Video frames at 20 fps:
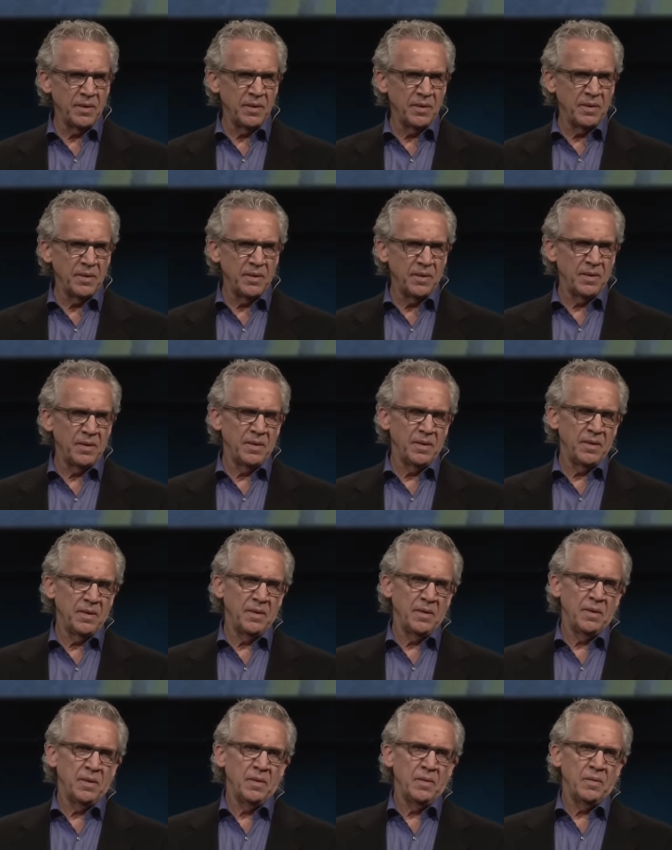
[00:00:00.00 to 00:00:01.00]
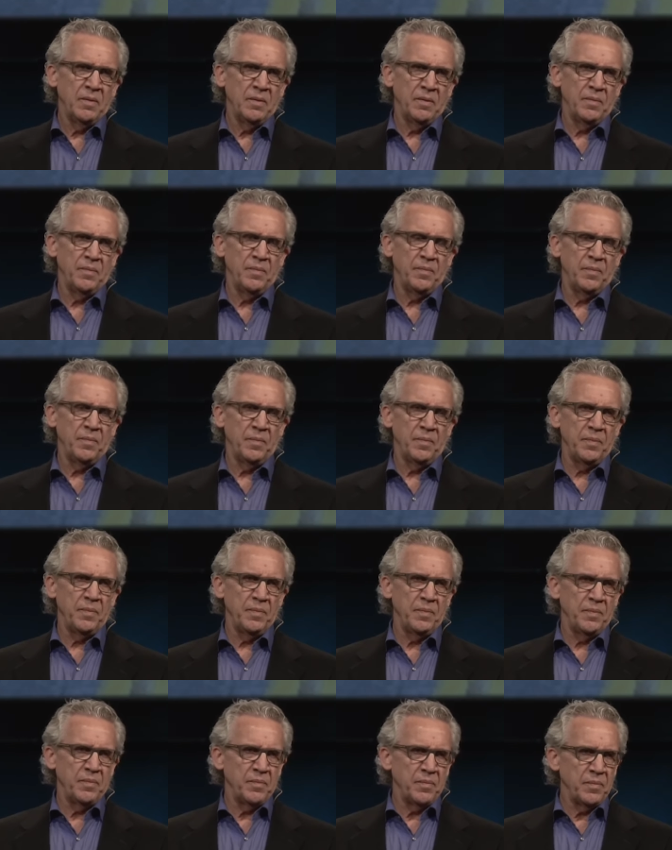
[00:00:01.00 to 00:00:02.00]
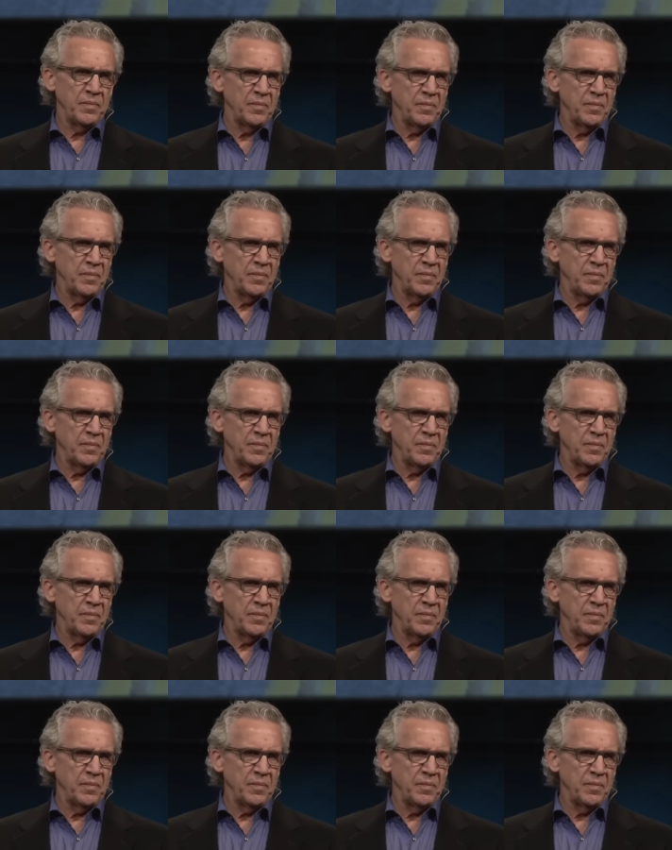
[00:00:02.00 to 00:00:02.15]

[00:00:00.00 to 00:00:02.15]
(silence)